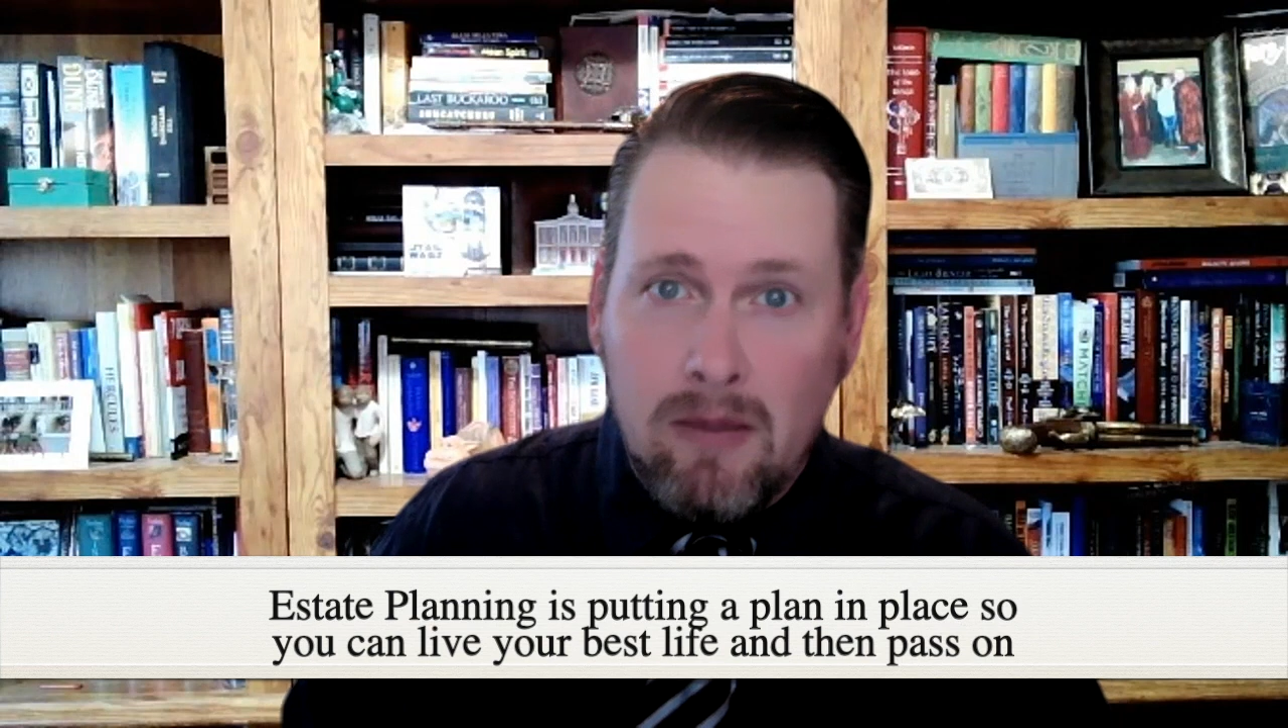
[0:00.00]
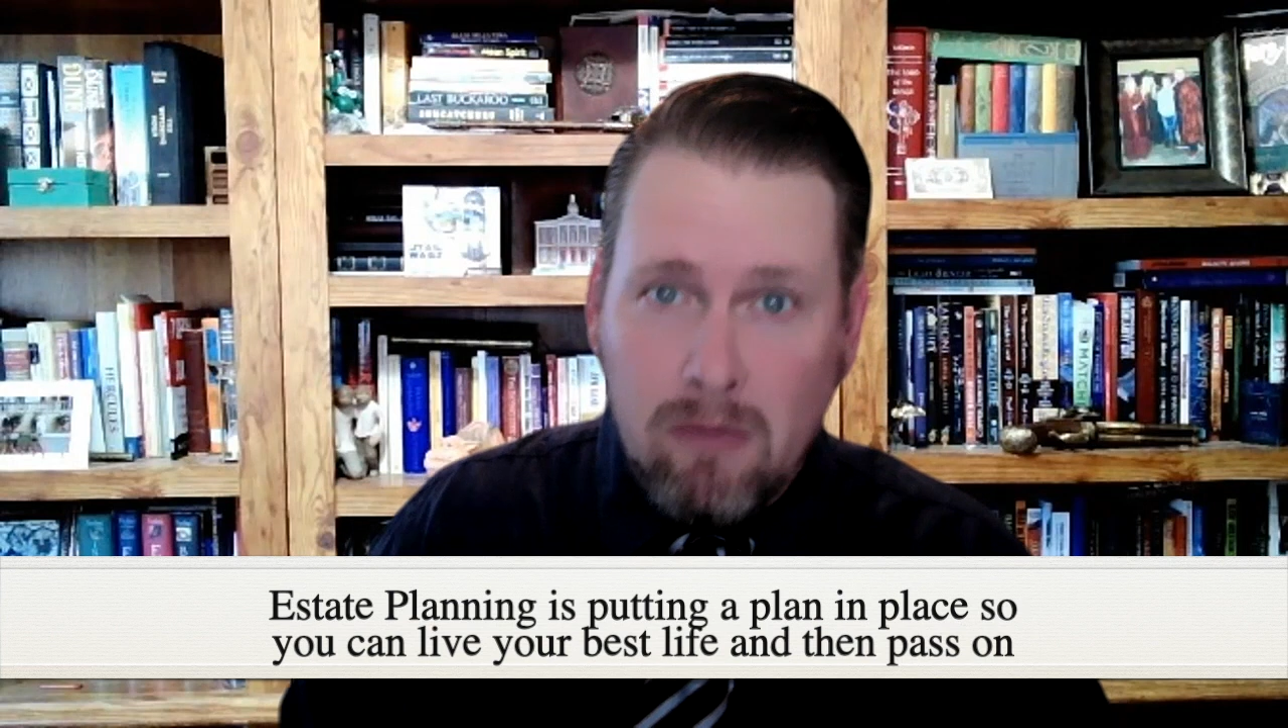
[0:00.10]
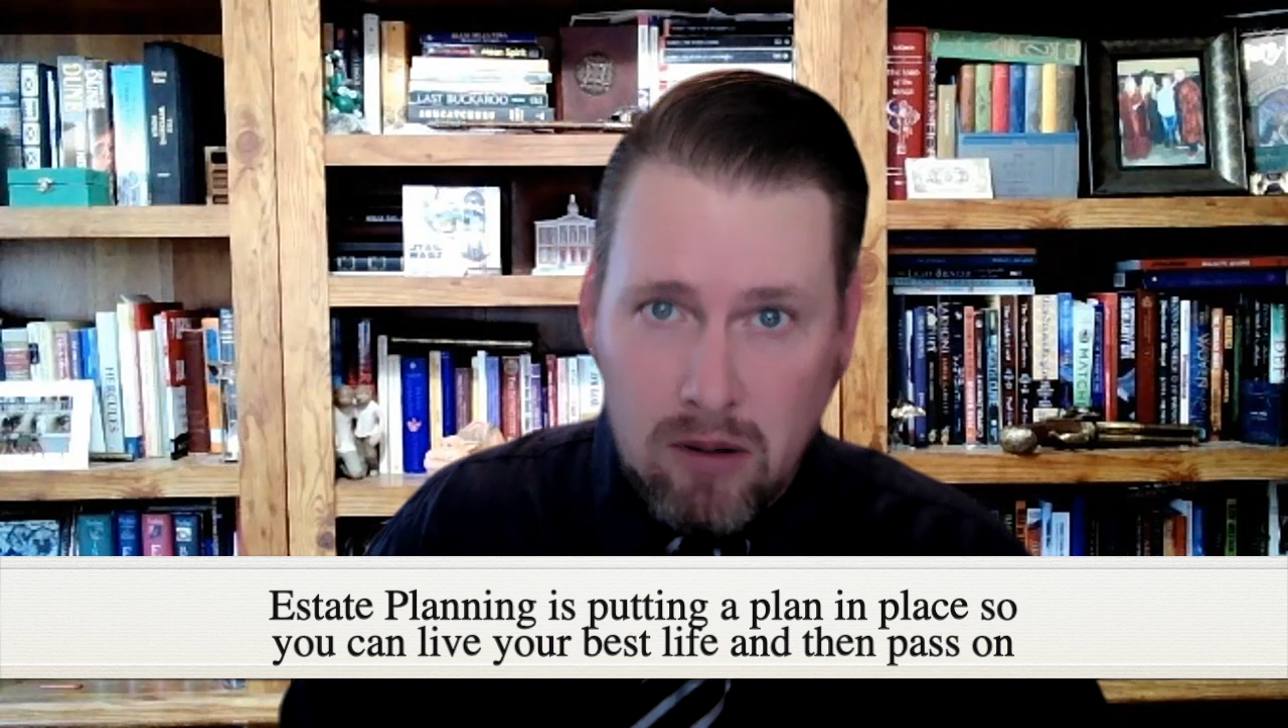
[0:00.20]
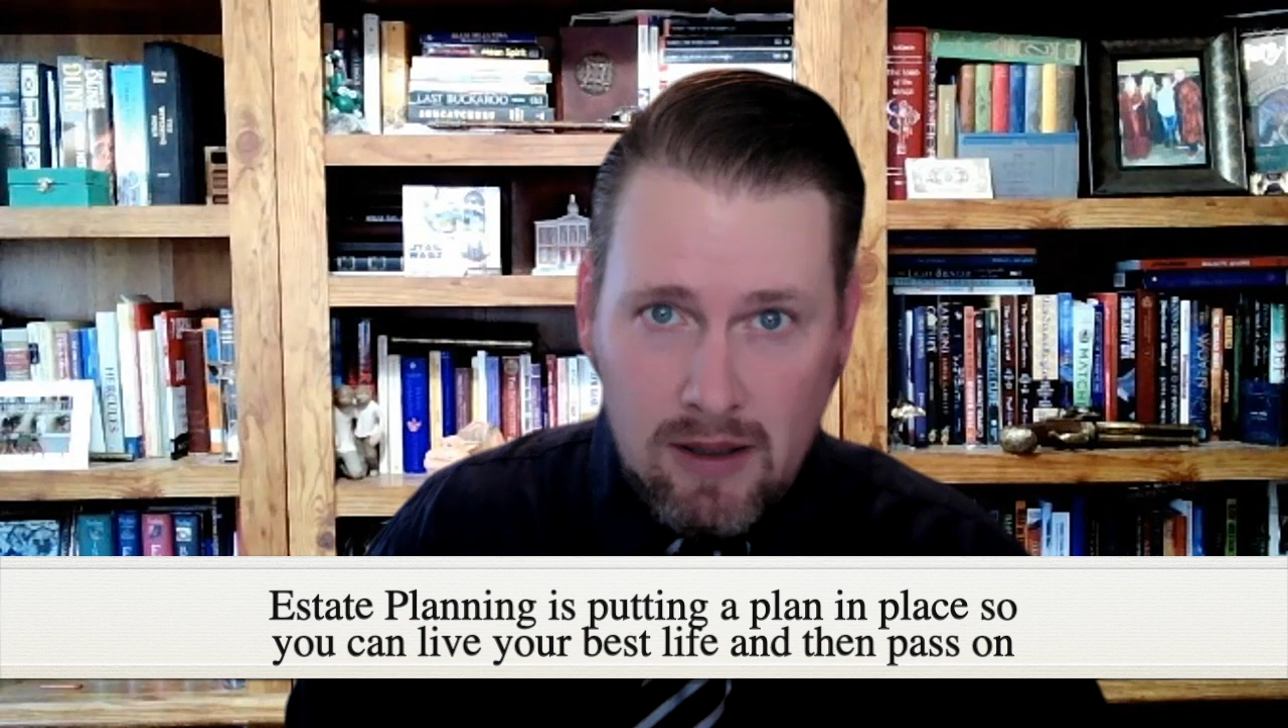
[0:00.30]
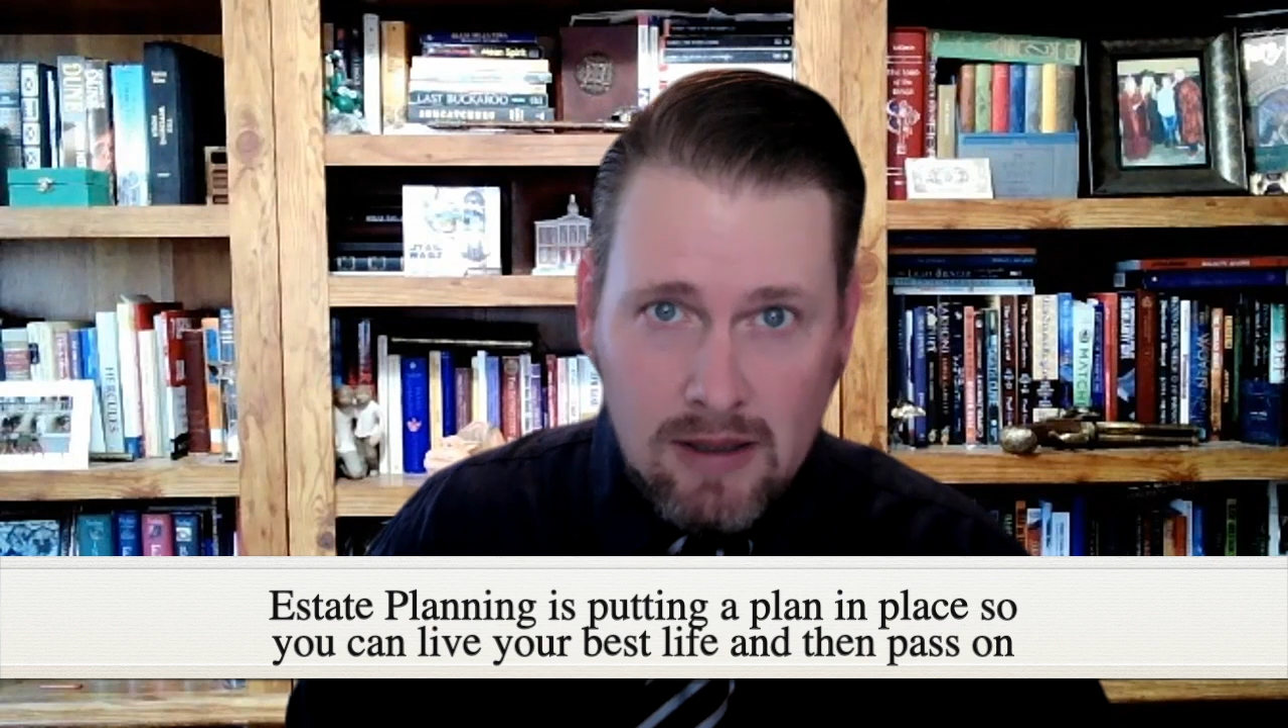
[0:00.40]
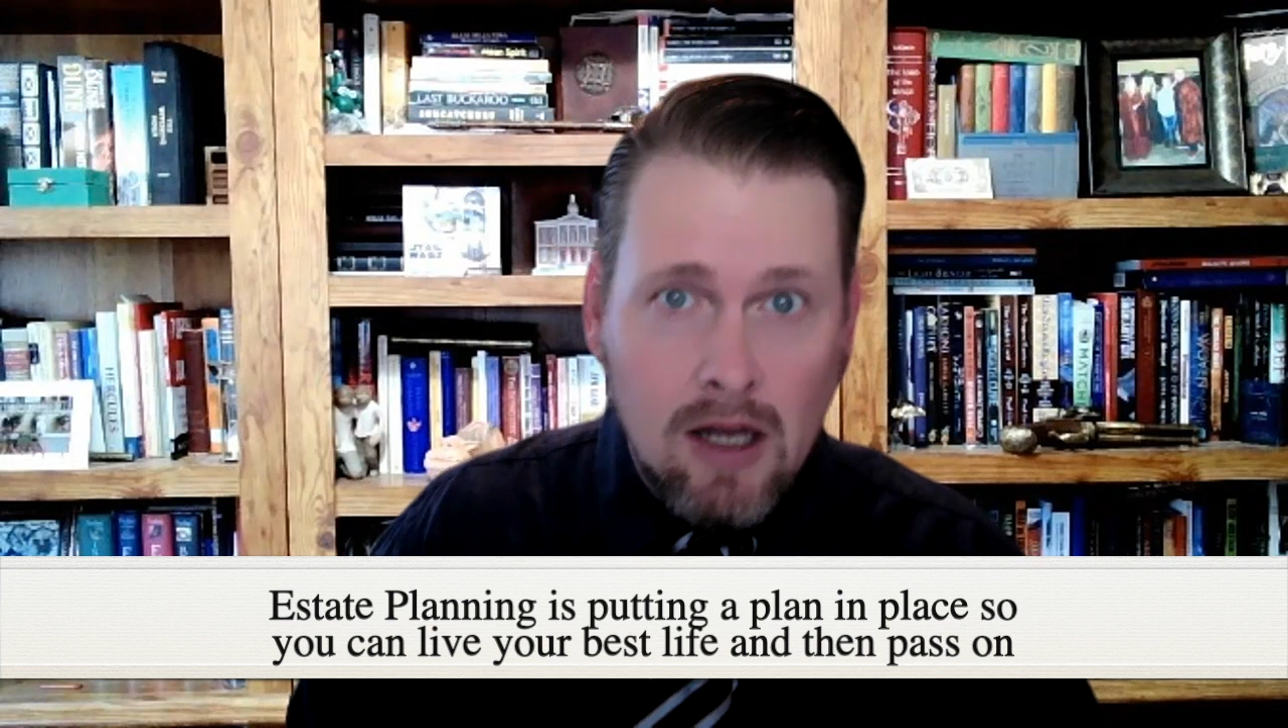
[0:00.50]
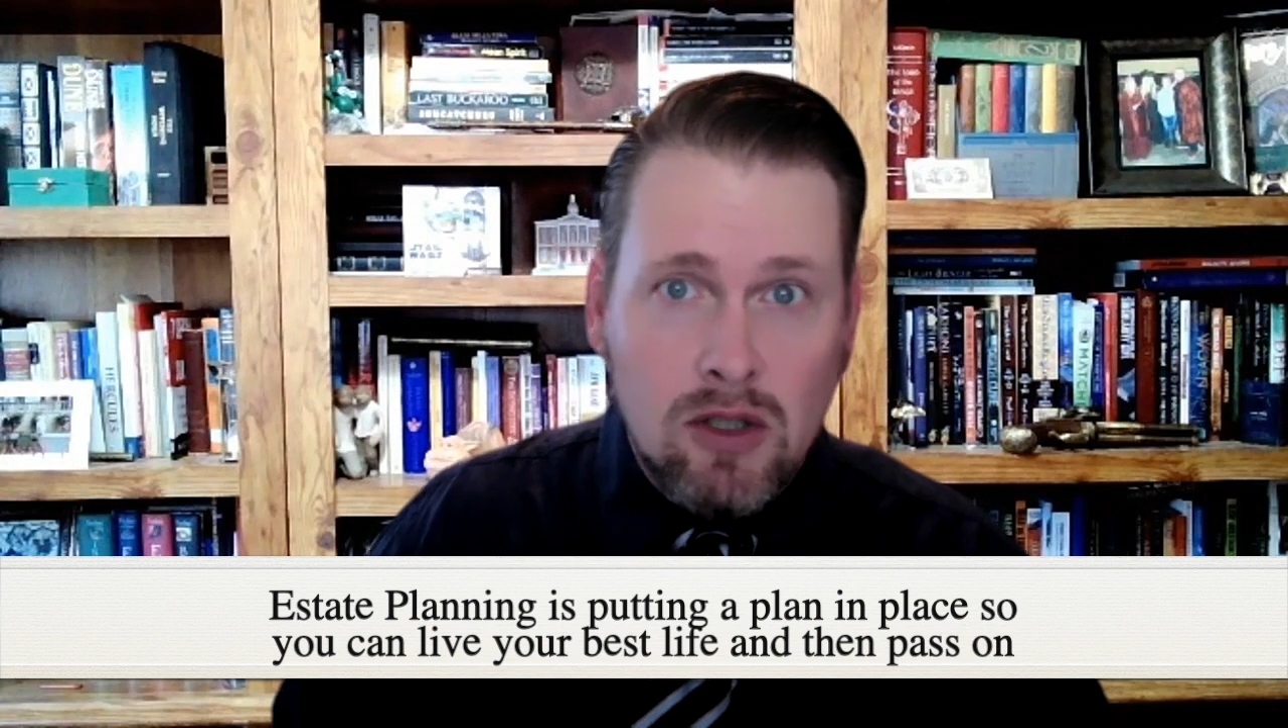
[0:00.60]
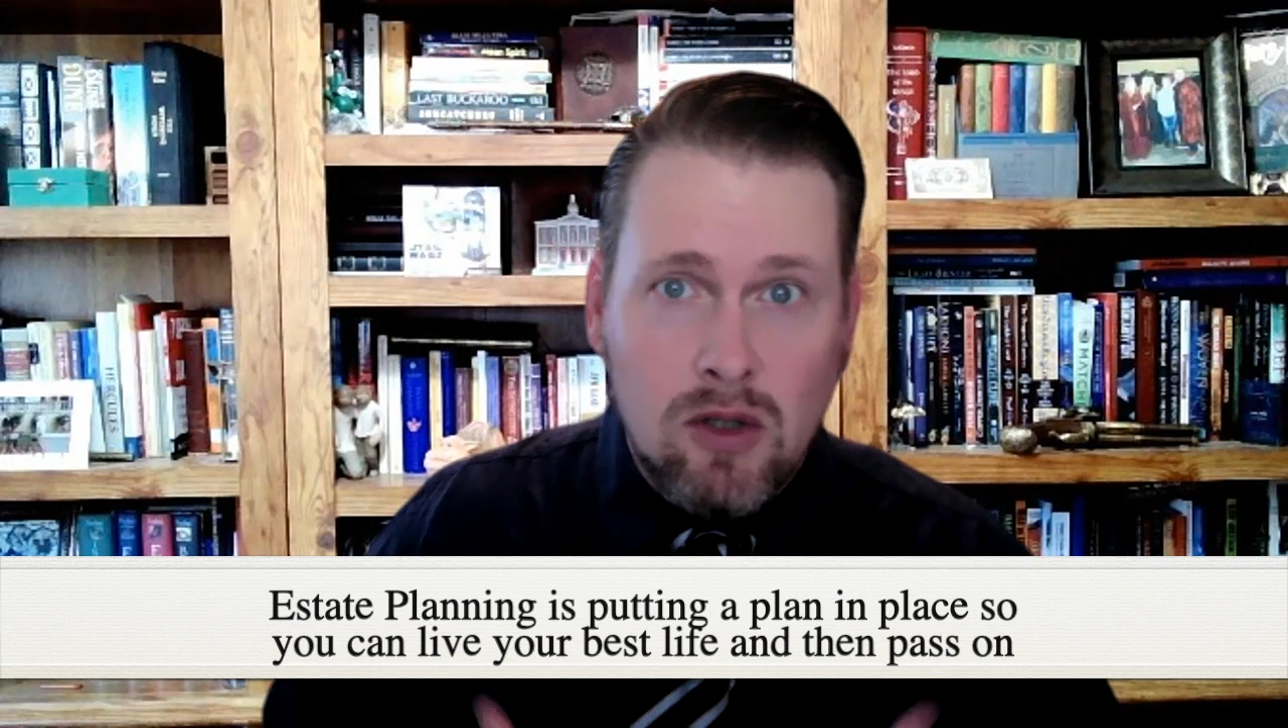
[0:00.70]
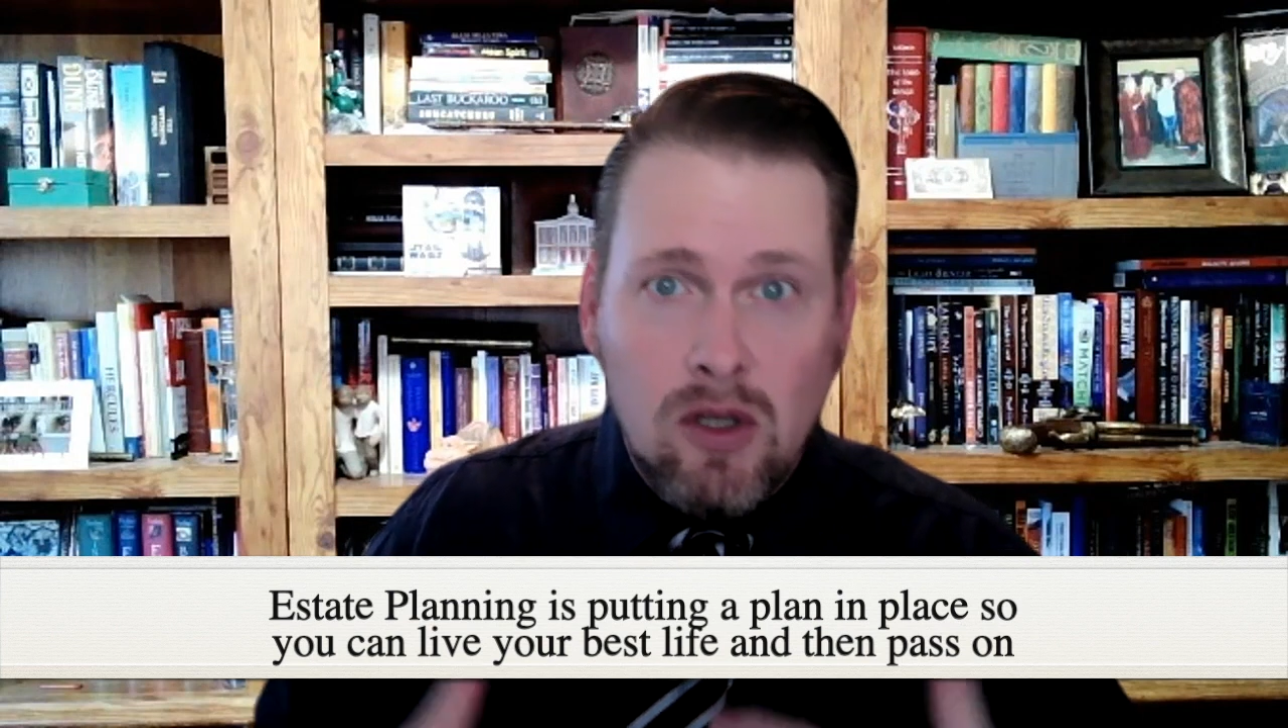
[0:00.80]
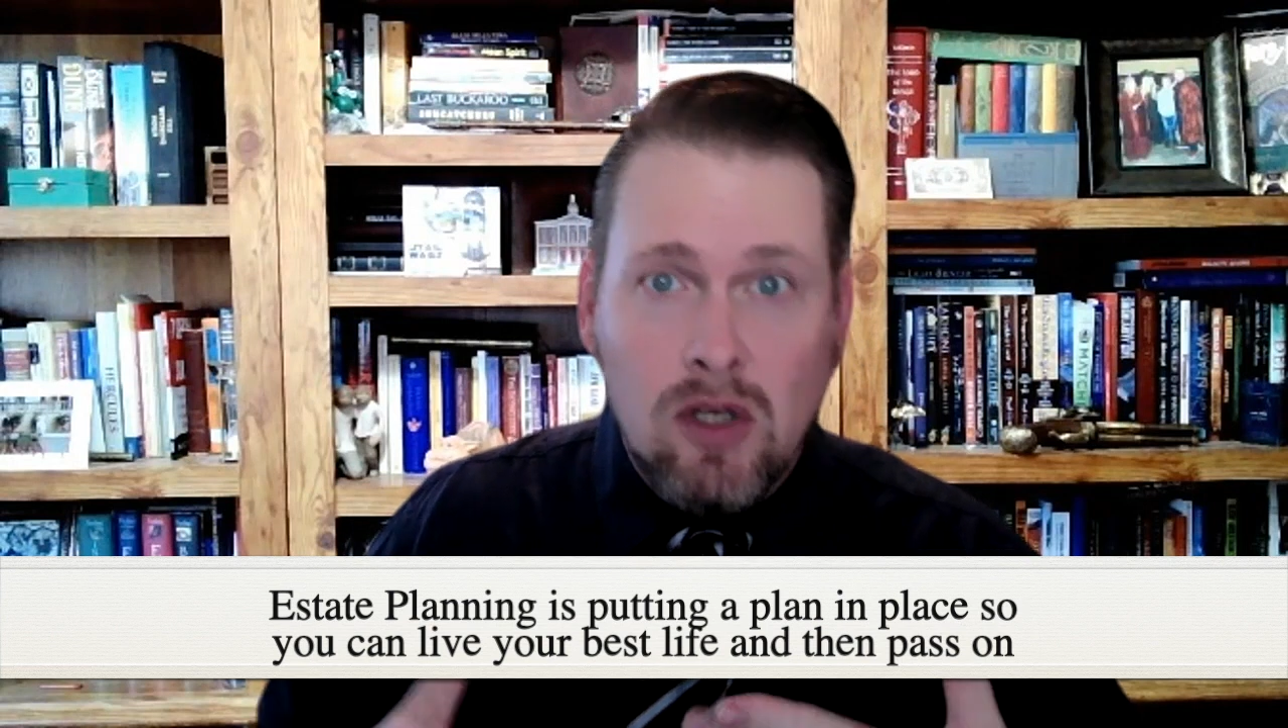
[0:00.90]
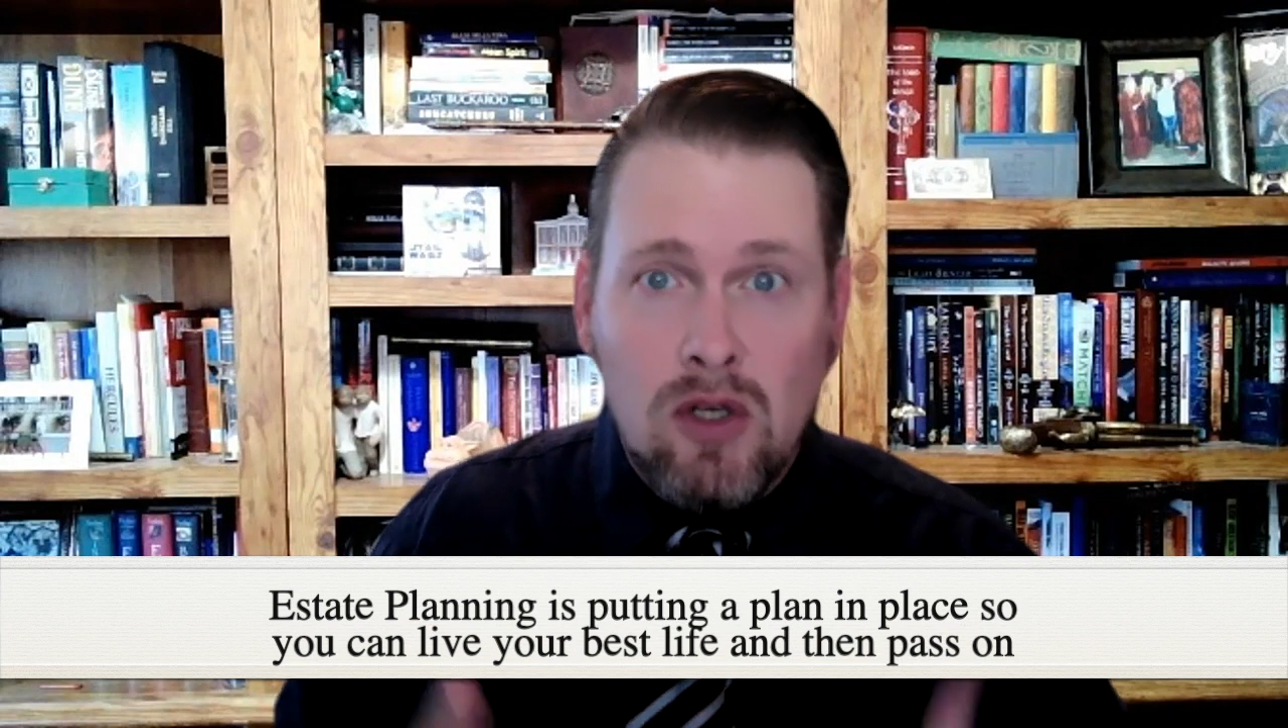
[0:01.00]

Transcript: place so that